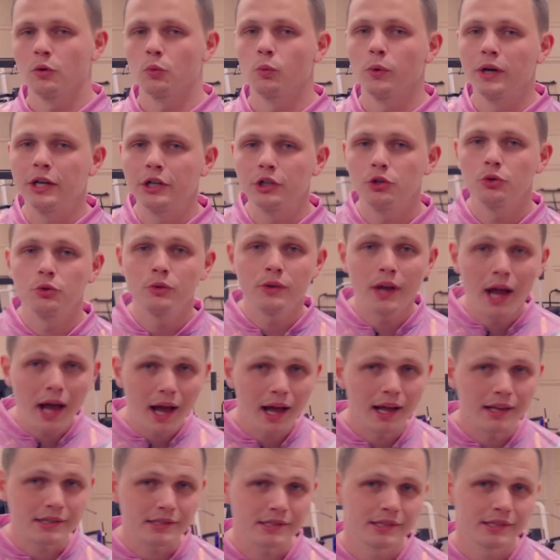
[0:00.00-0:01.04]
We do
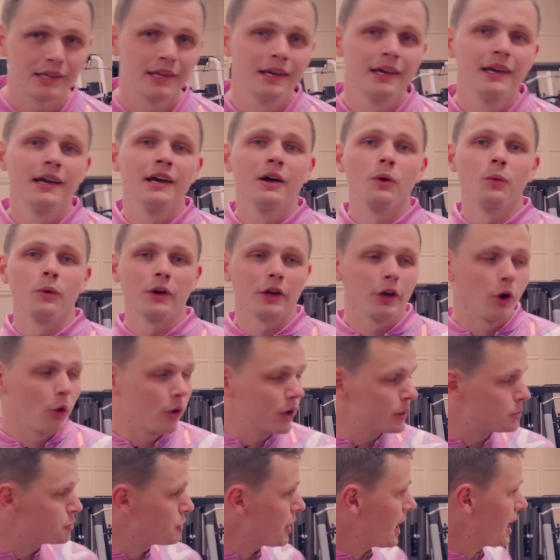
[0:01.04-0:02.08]
not want to go into
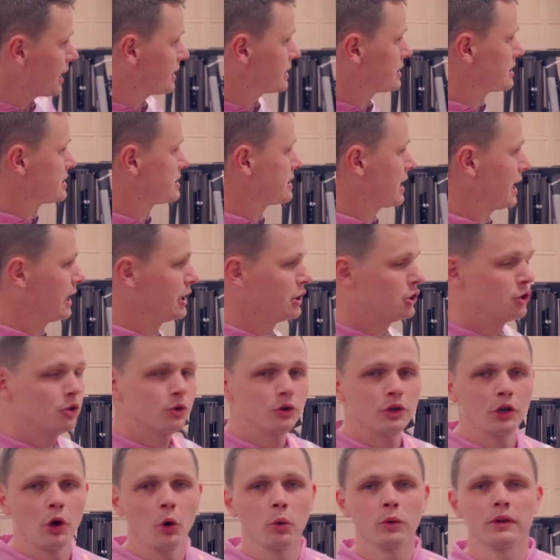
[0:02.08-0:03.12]
practice and do
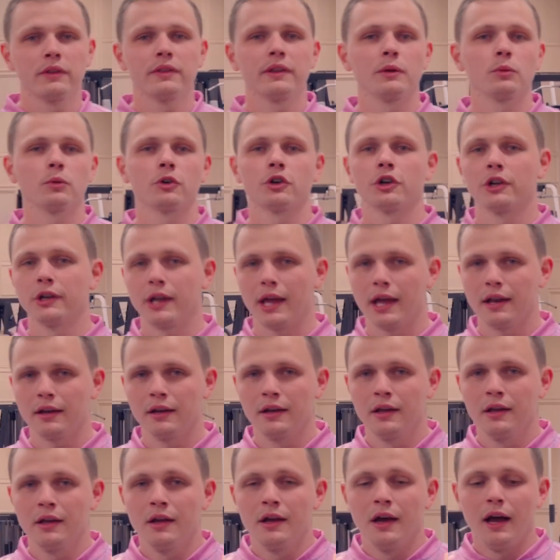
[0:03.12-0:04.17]
the only thing we're good at.
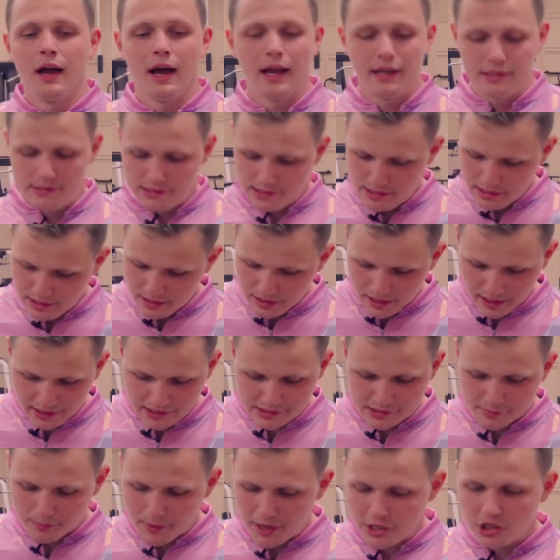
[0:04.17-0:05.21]
I see,
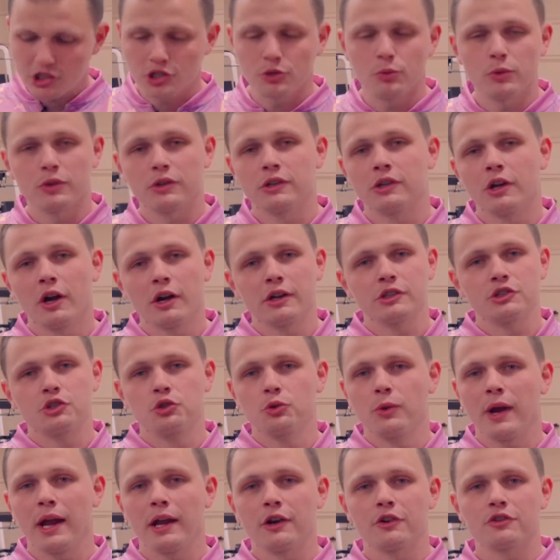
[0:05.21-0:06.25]
especially with young
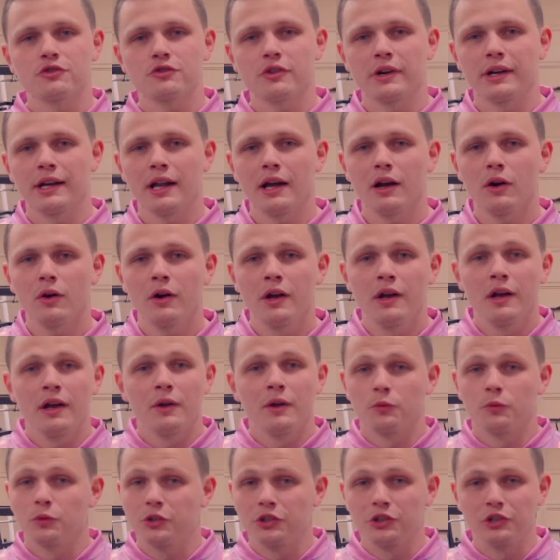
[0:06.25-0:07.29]
two-handers right now,
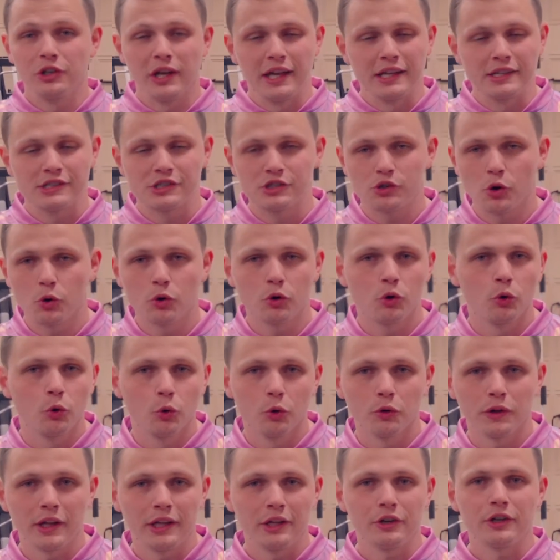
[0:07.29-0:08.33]
it's so
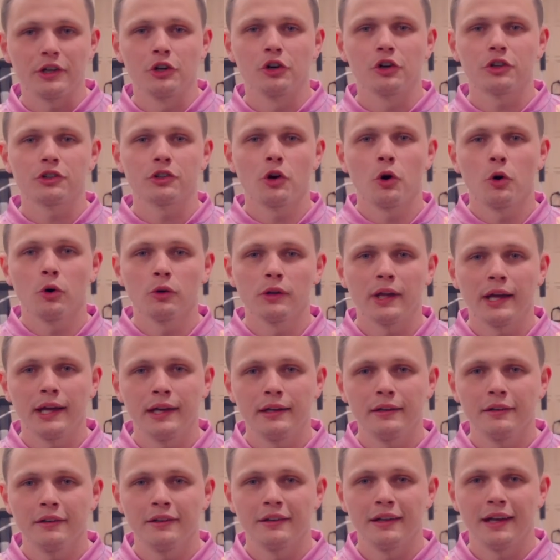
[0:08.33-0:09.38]
cool that you can hook the whole
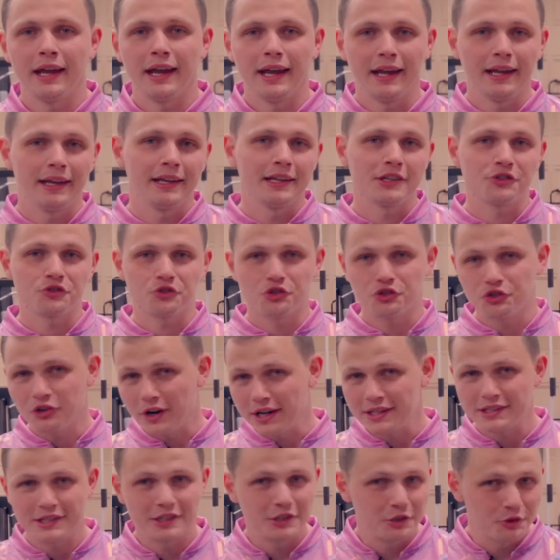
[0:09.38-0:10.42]
lane, and it's
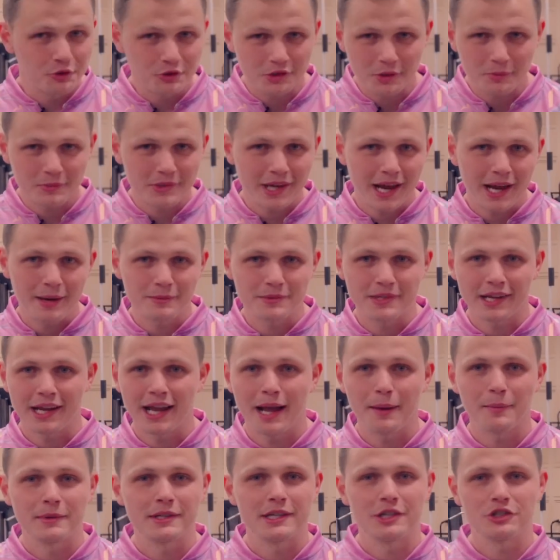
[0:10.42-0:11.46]
great to do sometimes in
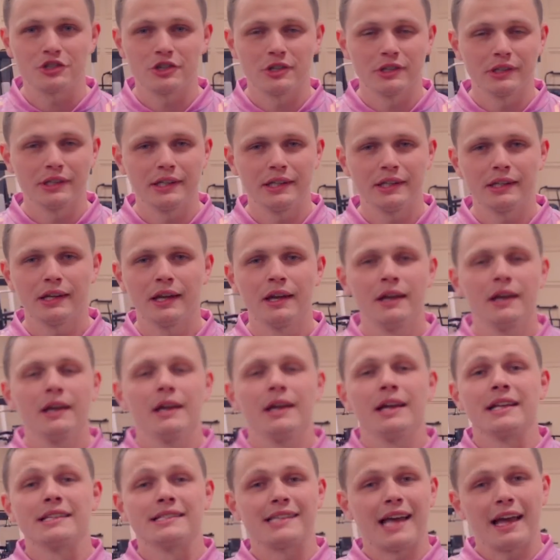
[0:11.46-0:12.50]
competition or league.
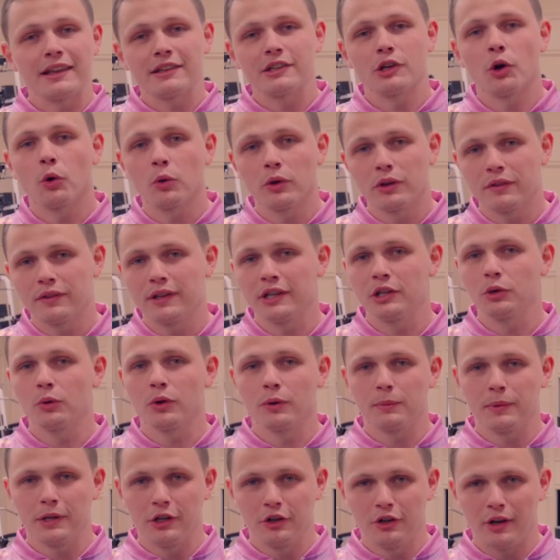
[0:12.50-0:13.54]
It's not the only thing you want to
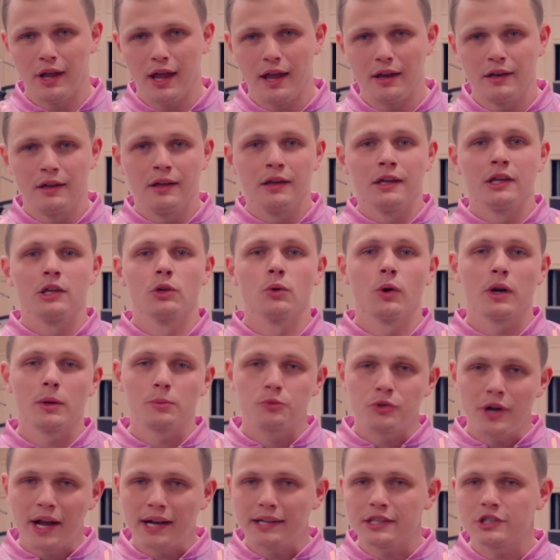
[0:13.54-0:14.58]
be good at. You want to
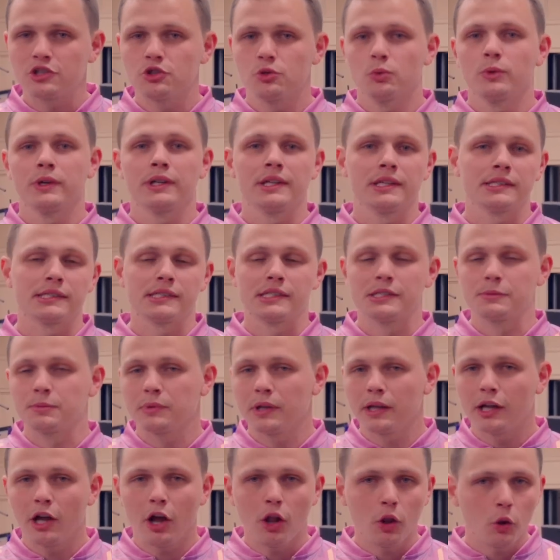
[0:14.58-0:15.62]
practice your weaknesses.
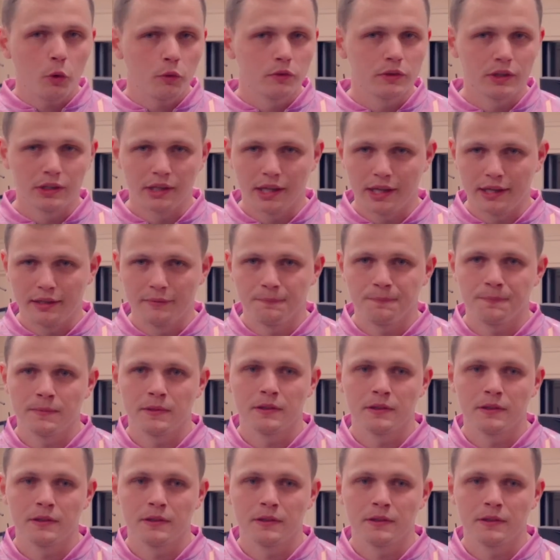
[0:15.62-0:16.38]
Play all over the lane.